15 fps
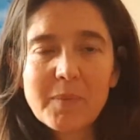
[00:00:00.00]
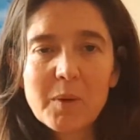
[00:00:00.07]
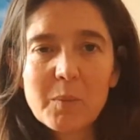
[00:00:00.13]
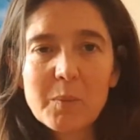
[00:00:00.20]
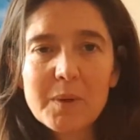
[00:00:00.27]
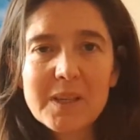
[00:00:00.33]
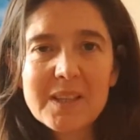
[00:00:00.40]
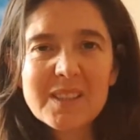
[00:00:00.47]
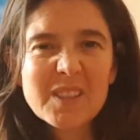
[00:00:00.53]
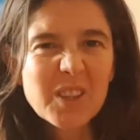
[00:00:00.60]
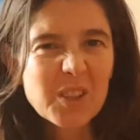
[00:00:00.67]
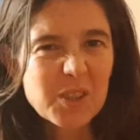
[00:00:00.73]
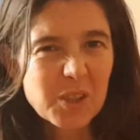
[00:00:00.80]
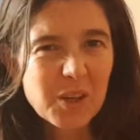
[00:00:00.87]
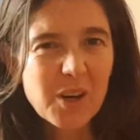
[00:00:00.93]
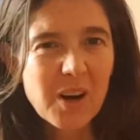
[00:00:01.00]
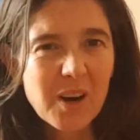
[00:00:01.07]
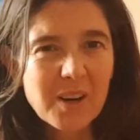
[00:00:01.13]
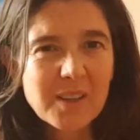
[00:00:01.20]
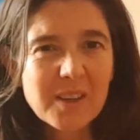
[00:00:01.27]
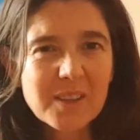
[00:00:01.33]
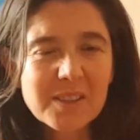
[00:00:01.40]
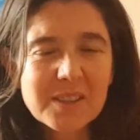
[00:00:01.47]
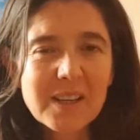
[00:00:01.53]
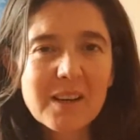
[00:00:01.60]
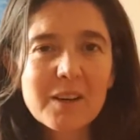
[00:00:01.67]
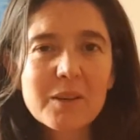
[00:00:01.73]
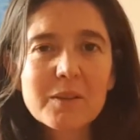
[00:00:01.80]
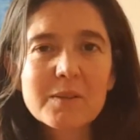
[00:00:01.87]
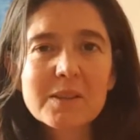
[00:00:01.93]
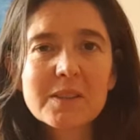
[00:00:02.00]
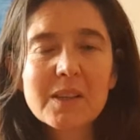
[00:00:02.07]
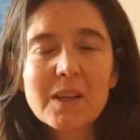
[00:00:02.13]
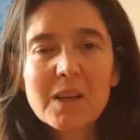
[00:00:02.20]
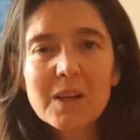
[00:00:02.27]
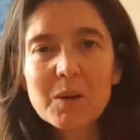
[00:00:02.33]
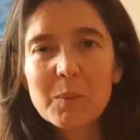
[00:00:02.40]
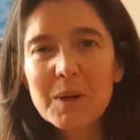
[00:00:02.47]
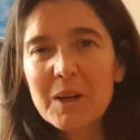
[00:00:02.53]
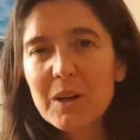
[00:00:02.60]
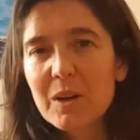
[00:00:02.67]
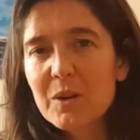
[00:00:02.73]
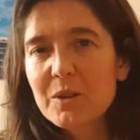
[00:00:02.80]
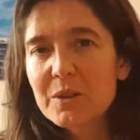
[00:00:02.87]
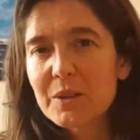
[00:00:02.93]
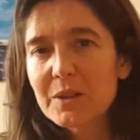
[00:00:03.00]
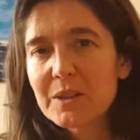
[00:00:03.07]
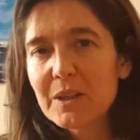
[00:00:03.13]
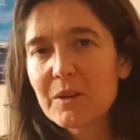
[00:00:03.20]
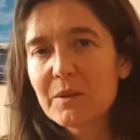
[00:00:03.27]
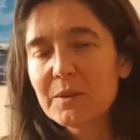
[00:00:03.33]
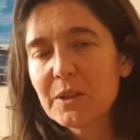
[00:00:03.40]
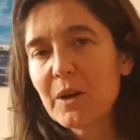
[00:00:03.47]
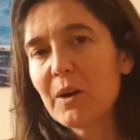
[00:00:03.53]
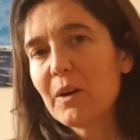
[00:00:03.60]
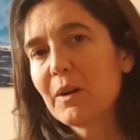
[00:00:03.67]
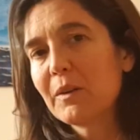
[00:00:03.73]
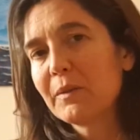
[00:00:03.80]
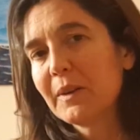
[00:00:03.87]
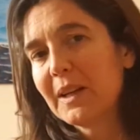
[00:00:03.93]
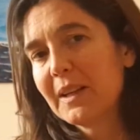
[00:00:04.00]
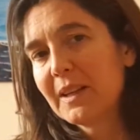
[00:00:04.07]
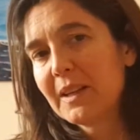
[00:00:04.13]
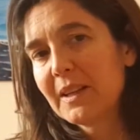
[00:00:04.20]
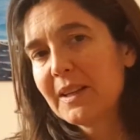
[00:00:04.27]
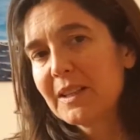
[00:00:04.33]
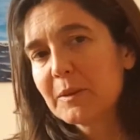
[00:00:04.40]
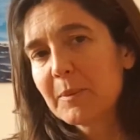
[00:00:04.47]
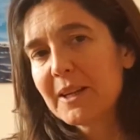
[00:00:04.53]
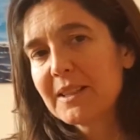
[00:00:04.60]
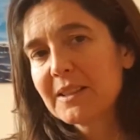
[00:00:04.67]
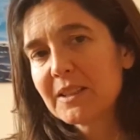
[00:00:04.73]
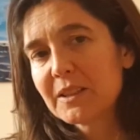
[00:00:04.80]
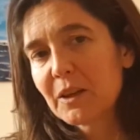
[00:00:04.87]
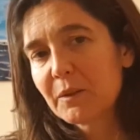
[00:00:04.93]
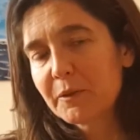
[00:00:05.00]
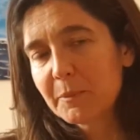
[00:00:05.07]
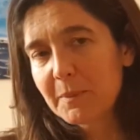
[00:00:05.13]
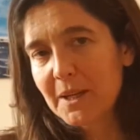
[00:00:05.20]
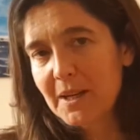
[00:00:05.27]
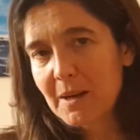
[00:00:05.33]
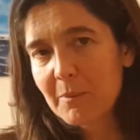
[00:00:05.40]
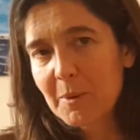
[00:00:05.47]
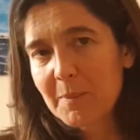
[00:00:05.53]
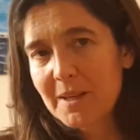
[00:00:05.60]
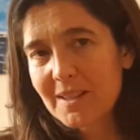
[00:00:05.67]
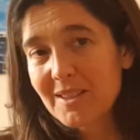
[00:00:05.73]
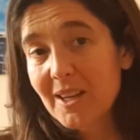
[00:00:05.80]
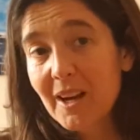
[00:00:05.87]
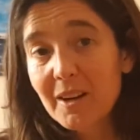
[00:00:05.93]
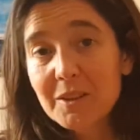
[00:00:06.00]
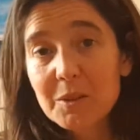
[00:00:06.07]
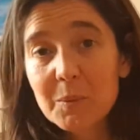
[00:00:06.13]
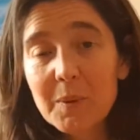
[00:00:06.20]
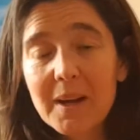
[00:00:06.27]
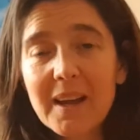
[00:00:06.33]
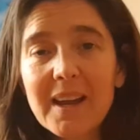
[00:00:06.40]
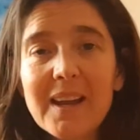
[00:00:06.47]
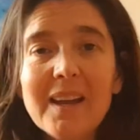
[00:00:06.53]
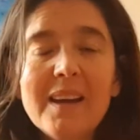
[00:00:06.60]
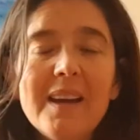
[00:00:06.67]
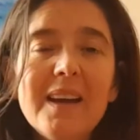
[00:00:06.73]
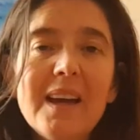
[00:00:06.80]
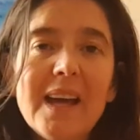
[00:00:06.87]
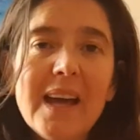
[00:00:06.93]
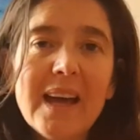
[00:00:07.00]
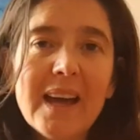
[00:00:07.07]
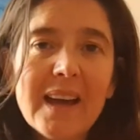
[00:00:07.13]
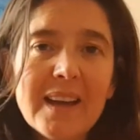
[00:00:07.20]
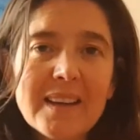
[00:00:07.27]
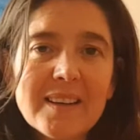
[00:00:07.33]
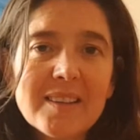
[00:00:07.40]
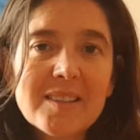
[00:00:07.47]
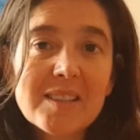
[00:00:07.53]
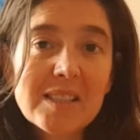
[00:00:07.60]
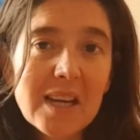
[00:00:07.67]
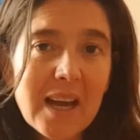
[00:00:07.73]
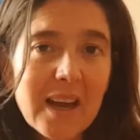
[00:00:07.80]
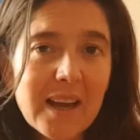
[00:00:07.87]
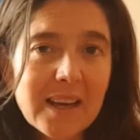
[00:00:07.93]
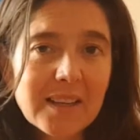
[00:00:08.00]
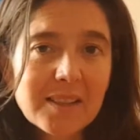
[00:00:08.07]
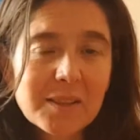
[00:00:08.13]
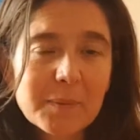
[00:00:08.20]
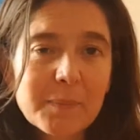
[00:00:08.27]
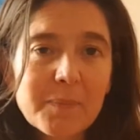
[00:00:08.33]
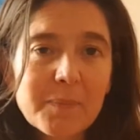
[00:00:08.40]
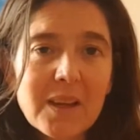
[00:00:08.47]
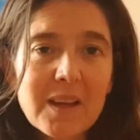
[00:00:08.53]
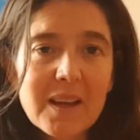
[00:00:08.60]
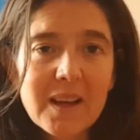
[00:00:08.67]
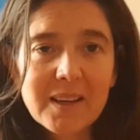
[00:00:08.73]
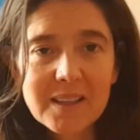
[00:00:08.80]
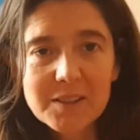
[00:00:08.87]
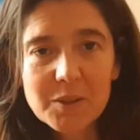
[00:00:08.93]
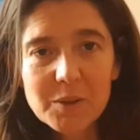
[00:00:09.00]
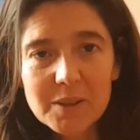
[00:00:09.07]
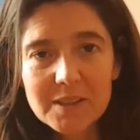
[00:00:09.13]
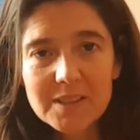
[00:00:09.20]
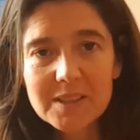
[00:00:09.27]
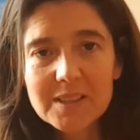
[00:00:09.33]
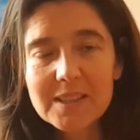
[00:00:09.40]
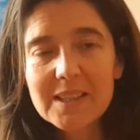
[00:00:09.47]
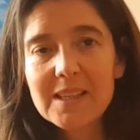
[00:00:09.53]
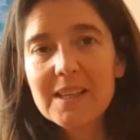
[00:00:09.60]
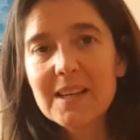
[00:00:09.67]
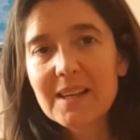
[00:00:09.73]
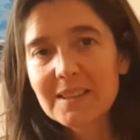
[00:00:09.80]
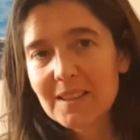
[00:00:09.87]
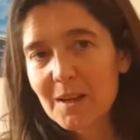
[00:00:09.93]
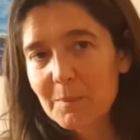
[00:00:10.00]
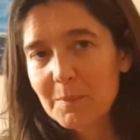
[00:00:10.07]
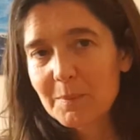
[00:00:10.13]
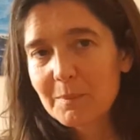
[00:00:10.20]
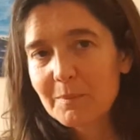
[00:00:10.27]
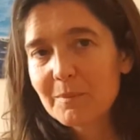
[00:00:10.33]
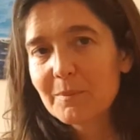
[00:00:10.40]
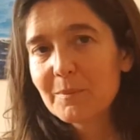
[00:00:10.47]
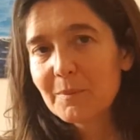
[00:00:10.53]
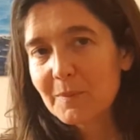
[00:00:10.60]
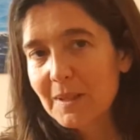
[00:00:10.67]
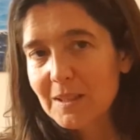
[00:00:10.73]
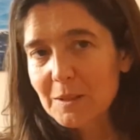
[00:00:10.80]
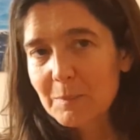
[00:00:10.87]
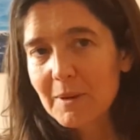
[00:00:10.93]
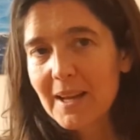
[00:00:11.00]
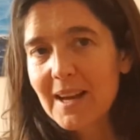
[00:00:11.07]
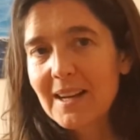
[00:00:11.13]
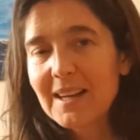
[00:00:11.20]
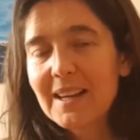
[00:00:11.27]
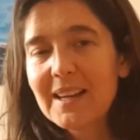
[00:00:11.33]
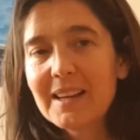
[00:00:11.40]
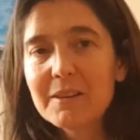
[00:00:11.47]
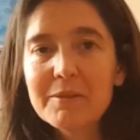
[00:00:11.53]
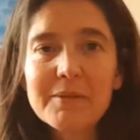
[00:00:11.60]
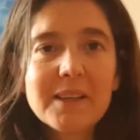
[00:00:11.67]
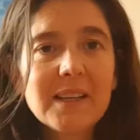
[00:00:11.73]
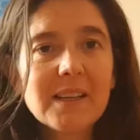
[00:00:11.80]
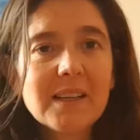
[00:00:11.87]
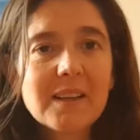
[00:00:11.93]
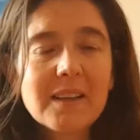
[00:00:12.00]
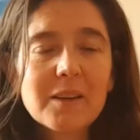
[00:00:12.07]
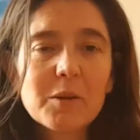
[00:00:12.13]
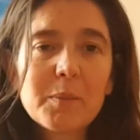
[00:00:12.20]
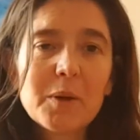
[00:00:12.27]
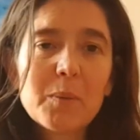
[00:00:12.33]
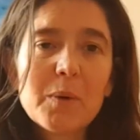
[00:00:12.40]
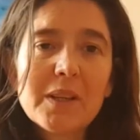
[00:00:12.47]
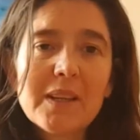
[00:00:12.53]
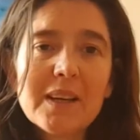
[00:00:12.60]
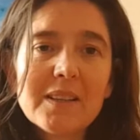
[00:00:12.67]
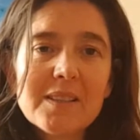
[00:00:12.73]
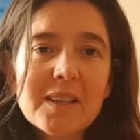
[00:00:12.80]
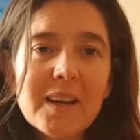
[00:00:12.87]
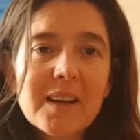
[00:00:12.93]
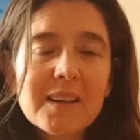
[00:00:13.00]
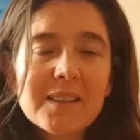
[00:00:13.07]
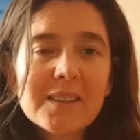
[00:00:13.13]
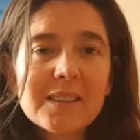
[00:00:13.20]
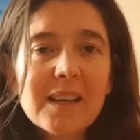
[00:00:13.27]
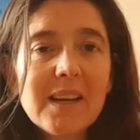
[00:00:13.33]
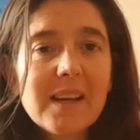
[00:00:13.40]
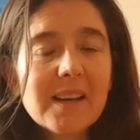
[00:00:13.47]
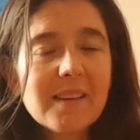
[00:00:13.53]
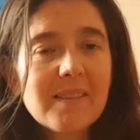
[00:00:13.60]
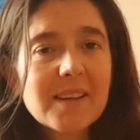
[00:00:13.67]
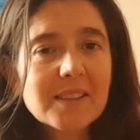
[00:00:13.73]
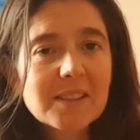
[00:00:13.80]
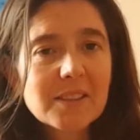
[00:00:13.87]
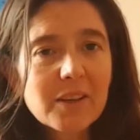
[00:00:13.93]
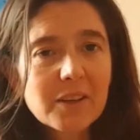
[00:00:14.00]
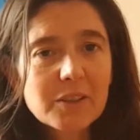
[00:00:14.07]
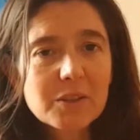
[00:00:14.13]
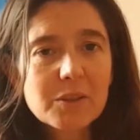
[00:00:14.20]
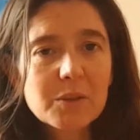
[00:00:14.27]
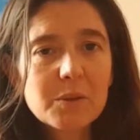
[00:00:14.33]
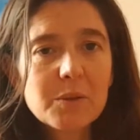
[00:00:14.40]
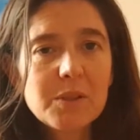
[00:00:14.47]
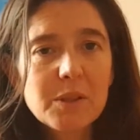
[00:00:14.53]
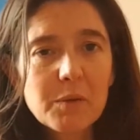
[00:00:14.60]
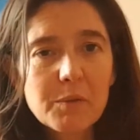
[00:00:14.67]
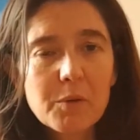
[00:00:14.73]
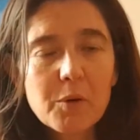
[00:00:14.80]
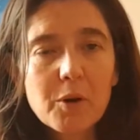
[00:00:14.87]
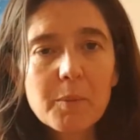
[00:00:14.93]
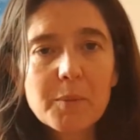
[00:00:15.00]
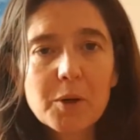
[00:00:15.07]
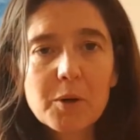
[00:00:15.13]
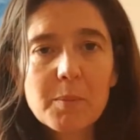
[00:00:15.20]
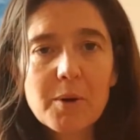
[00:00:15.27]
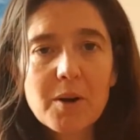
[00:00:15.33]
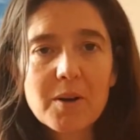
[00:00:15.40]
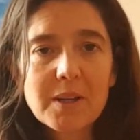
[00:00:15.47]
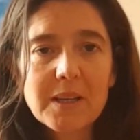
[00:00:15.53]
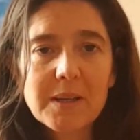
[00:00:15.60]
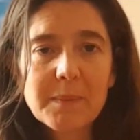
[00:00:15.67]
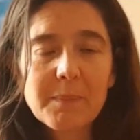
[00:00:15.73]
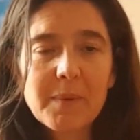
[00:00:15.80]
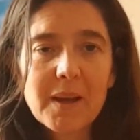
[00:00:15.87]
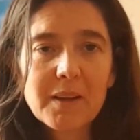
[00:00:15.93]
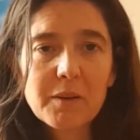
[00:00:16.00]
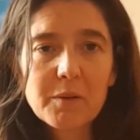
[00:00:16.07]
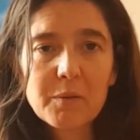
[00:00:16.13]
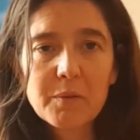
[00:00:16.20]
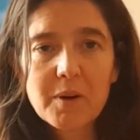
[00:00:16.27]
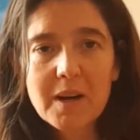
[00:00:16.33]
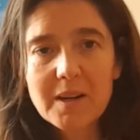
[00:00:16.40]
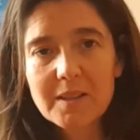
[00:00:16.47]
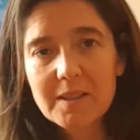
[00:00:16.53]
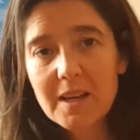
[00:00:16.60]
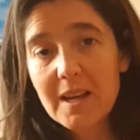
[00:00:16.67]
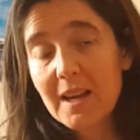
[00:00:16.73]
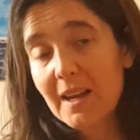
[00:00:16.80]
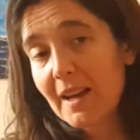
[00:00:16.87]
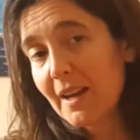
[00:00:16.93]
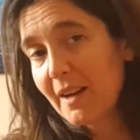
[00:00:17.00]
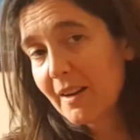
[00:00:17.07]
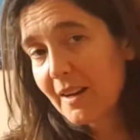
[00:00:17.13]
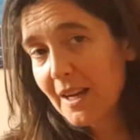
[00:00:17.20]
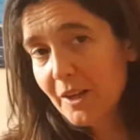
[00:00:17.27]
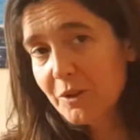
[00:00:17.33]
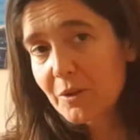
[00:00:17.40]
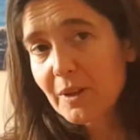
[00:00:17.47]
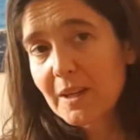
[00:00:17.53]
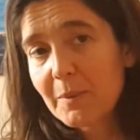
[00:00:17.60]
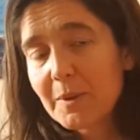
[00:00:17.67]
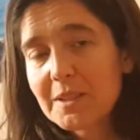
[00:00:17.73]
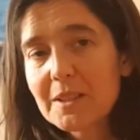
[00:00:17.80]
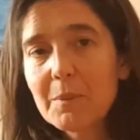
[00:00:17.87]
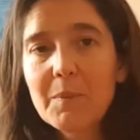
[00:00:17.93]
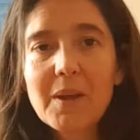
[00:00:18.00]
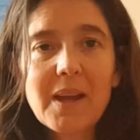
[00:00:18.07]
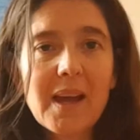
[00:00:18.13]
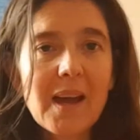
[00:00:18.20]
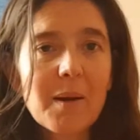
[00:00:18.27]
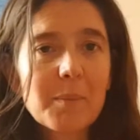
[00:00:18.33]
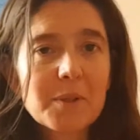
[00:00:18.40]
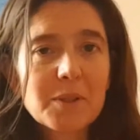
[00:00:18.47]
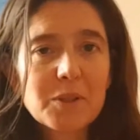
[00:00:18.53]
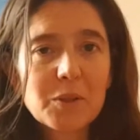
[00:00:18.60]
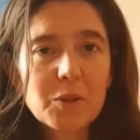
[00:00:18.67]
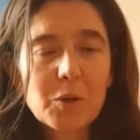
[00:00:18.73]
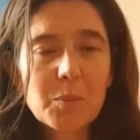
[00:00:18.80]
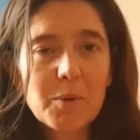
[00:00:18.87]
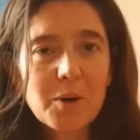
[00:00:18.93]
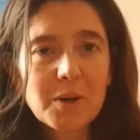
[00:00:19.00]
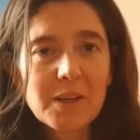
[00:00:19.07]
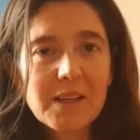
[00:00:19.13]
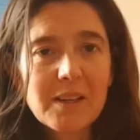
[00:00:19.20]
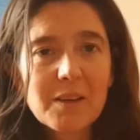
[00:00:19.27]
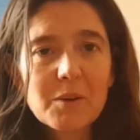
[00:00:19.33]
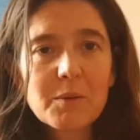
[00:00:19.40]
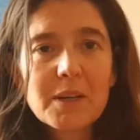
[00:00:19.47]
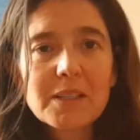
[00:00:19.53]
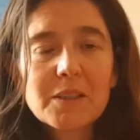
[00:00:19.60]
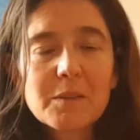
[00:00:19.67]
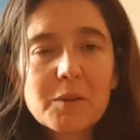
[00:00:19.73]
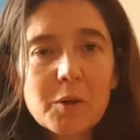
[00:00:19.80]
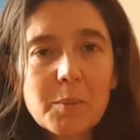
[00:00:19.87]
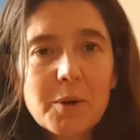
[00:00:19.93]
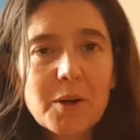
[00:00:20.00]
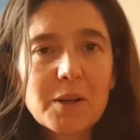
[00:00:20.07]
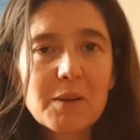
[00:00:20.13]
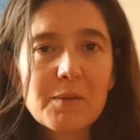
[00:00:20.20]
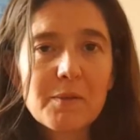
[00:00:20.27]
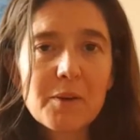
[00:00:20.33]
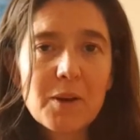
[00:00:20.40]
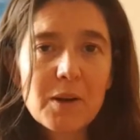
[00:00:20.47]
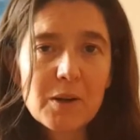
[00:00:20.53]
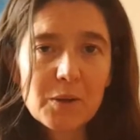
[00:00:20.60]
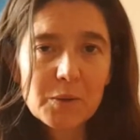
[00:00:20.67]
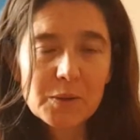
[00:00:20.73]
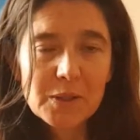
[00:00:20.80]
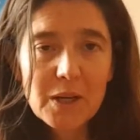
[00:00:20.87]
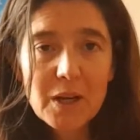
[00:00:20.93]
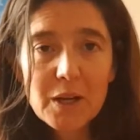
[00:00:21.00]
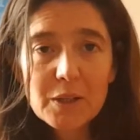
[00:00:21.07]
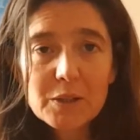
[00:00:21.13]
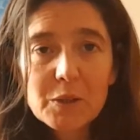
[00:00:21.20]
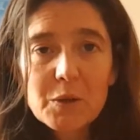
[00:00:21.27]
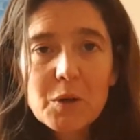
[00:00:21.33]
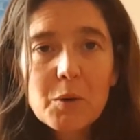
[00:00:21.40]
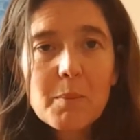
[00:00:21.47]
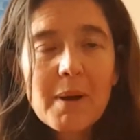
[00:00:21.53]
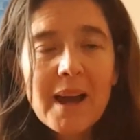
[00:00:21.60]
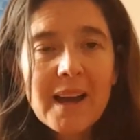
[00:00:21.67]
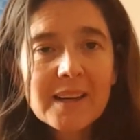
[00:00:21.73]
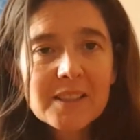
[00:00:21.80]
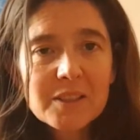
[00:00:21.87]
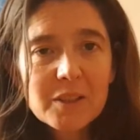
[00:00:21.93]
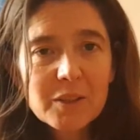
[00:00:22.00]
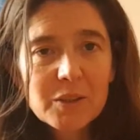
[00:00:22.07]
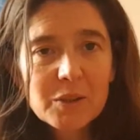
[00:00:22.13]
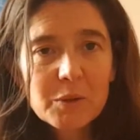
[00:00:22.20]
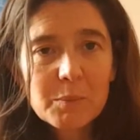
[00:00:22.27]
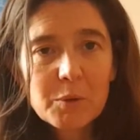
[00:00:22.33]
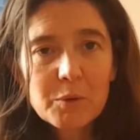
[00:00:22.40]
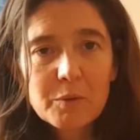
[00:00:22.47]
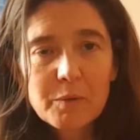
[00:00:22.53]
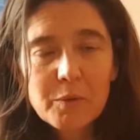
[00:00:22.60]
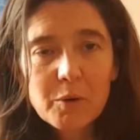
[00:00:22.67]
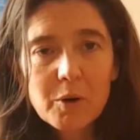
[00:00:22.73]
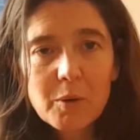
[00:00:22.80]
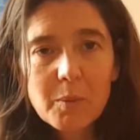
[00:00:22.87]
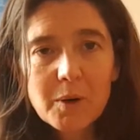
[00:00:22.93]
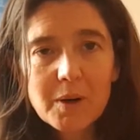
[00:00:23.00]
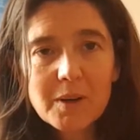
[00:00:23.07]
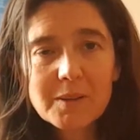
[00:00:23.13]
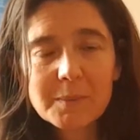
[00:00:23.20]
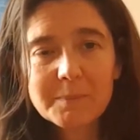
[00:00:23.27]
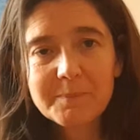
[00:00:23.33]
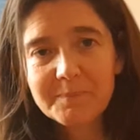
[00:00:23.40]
we start to guard ourselves, we close ourselves off, and these places often become a bit tucked away and tight. And as you can see, as I'm explaining and feeling a little bit what that does, this starts to deform your body at the front. And naturally, when something happens to your body, the rest of your body follows. So your back starts to move forward